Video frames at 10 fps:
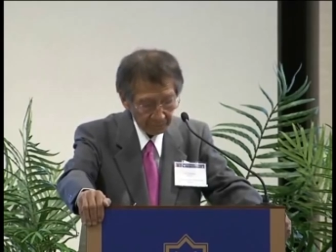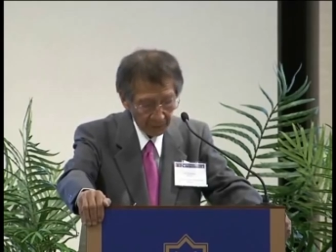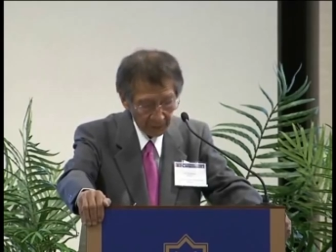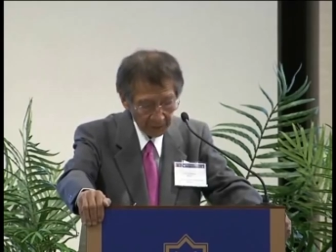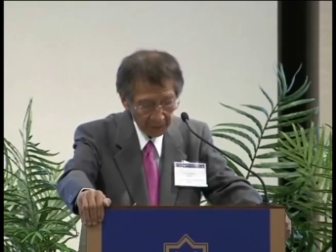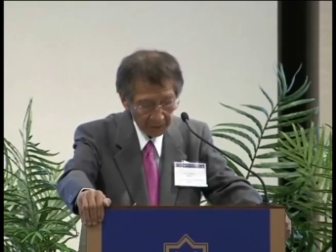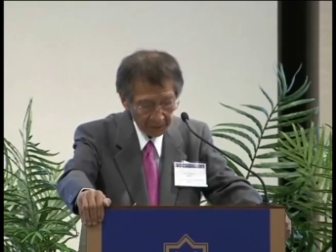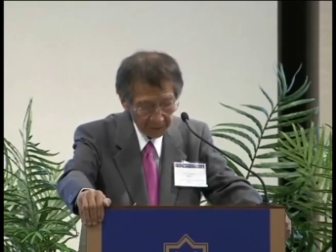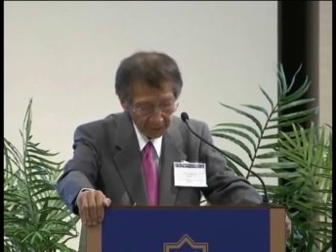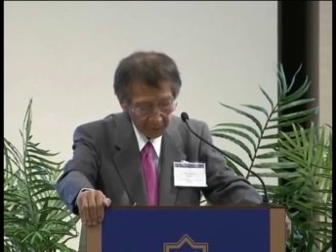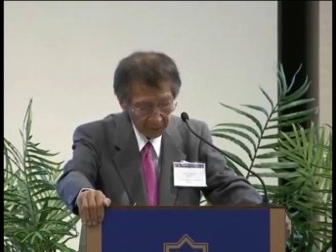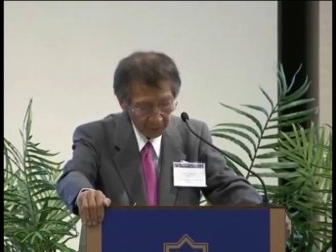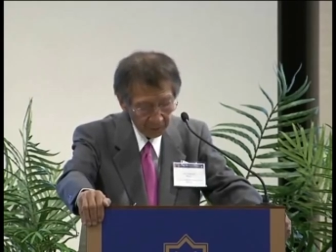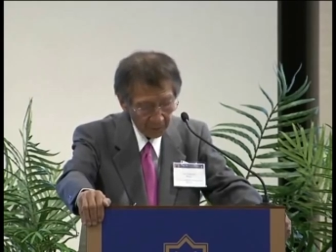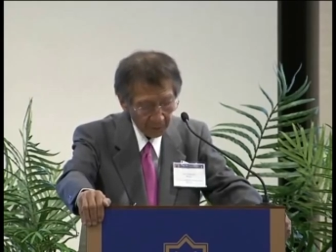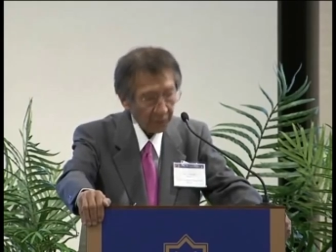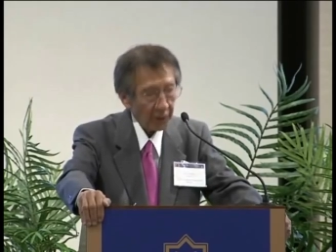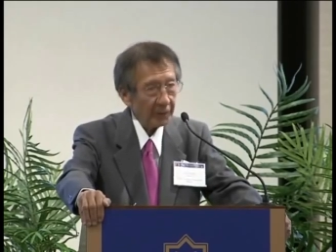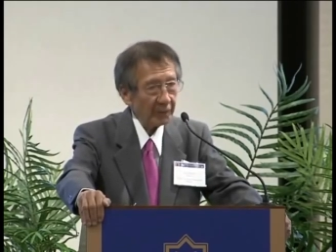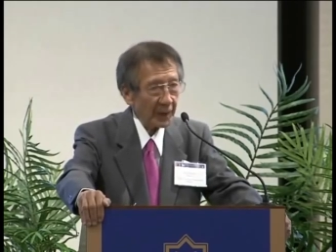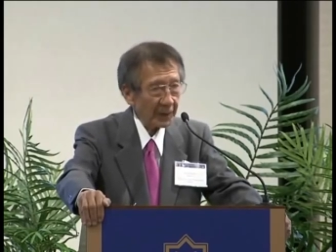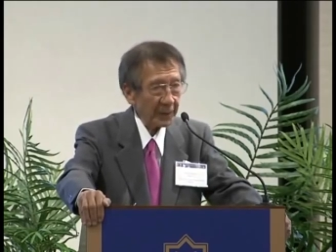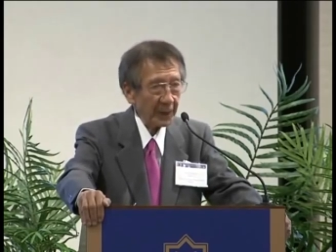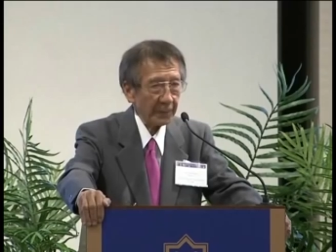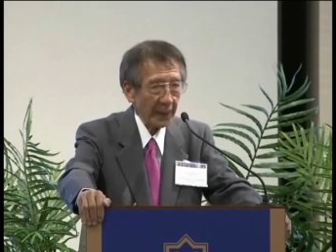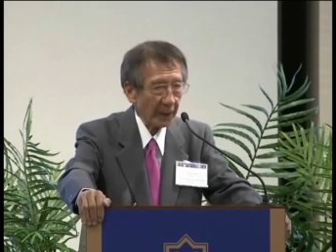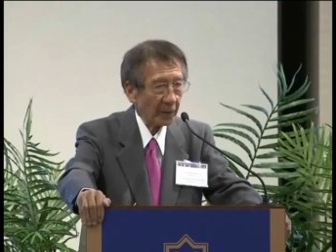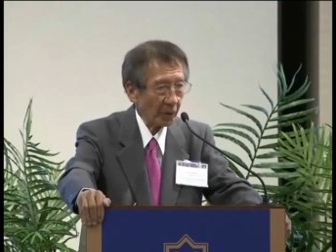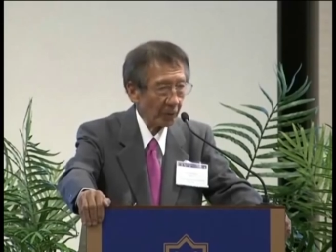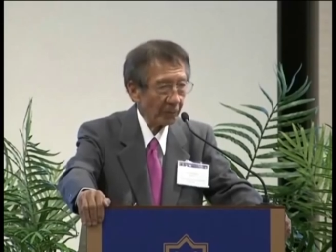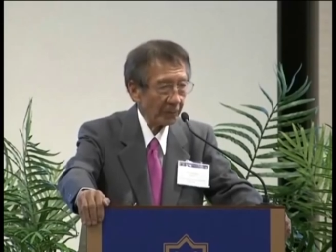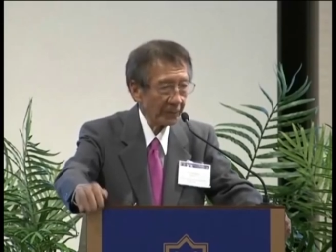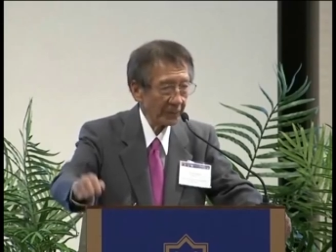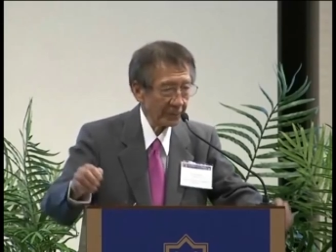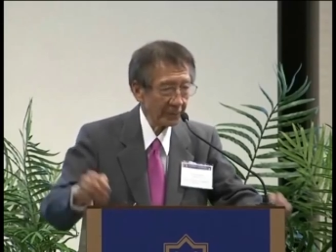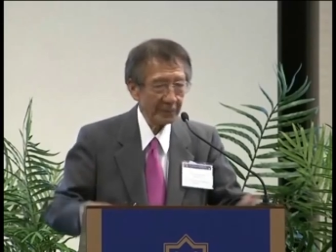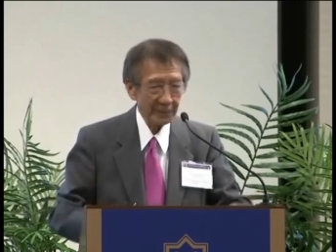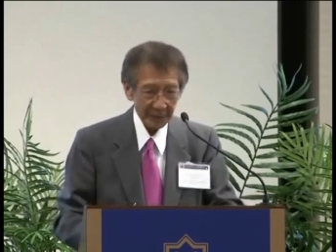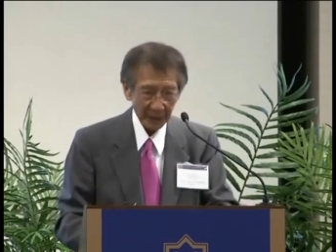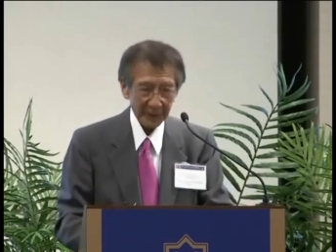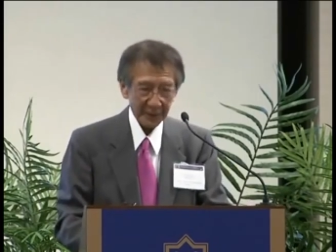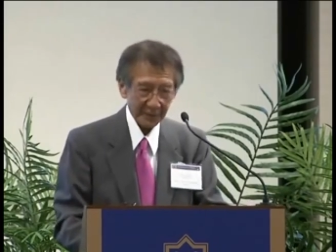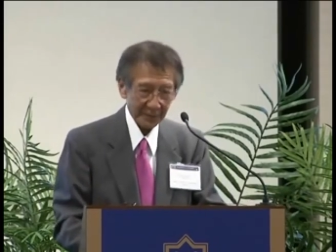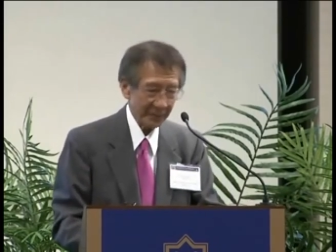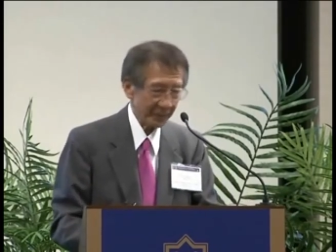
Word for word: And I thank you for inviting me back home. Thank you.